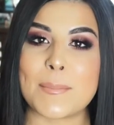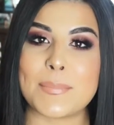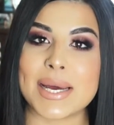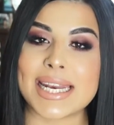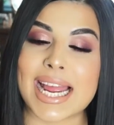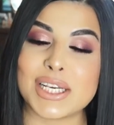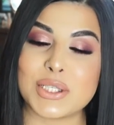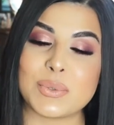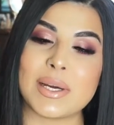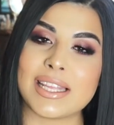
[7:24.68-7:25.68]
But I
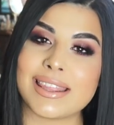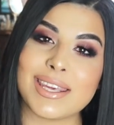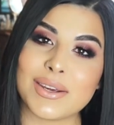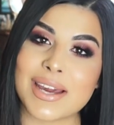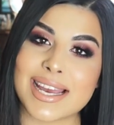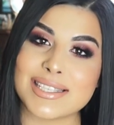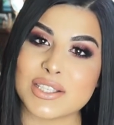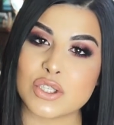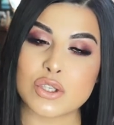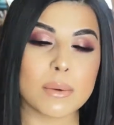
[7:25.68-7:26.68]
do want to thank you guys
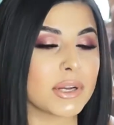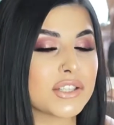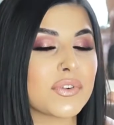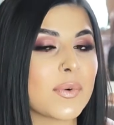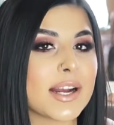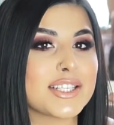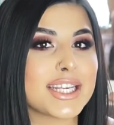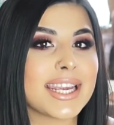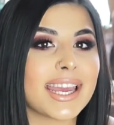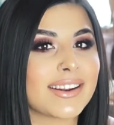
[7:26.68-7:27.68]
so much for
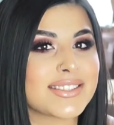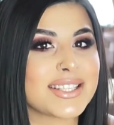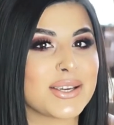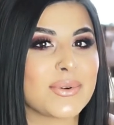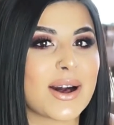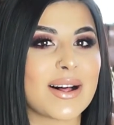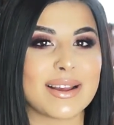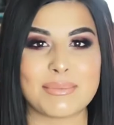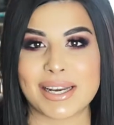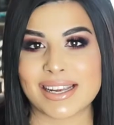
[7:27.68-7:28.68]
watching, and I'll see you all
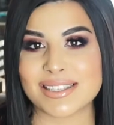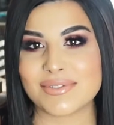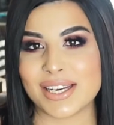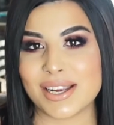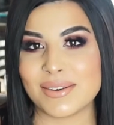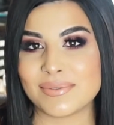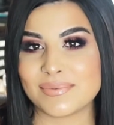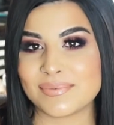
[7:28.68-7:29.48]
in my next video.